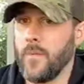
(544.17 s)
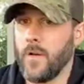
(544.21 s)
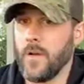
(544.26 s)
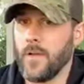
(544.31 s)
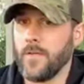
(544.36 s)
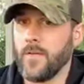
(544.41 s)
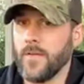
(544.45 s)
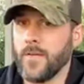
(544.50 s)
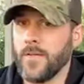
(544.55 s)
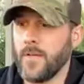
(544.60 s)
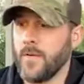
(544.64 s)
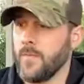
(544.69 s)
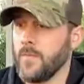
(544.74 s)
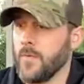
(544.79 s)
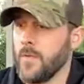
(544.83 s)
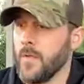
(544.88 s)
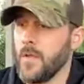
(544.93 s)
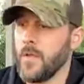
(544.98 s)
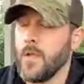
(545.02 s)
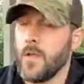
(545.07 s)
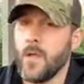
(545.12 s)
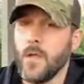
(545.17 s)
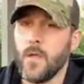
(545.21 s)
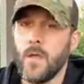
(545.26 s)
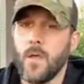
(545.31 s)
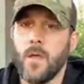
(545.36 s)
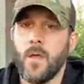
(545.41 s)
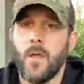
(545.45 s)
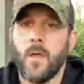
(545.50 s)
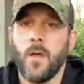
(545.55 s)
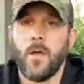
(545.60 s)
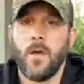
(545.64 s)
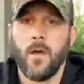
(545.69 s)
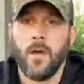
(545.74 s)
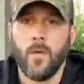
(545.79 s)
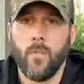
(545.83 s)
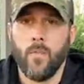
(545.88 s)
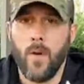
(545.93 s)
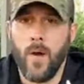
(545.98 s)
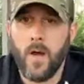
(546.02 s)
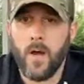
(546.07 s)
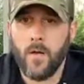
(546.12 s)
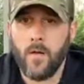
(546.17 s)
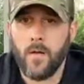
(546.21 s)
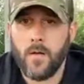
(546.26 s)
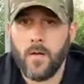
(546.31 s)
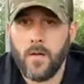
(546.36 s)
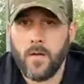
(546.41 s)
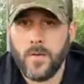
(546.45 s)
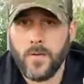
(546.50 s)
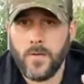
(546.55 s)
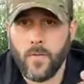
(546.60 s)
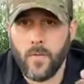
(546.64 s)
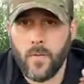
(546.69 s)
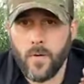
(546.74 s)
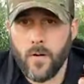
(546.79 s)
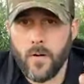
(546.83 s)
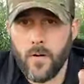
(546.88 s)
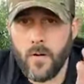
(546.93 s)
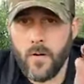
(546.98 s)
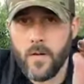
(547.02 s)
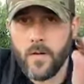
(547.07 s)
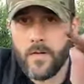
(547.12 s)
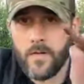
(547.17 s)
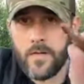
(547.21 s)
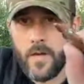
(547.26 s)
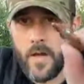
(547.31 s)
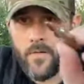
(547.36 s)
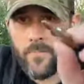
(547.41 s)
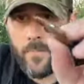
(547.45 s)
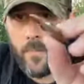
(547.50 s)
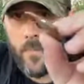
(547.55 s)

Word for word: body tissue. While your soft